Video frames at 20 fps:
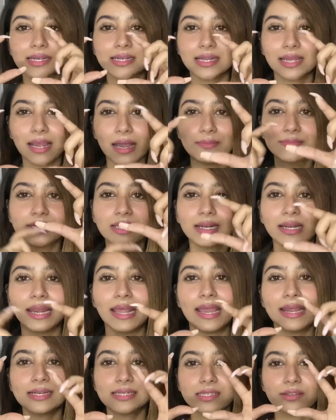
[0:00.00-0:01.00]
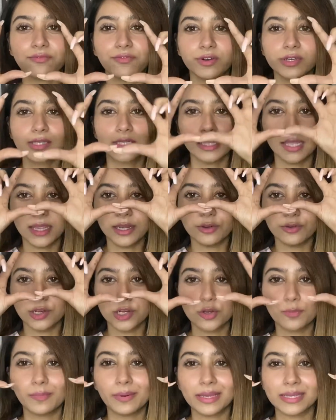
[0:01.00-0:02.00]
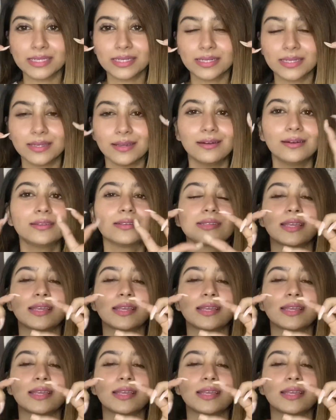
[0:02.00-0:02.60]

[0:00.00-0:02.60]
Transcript: It comes in layers. The first layer you need to place it here,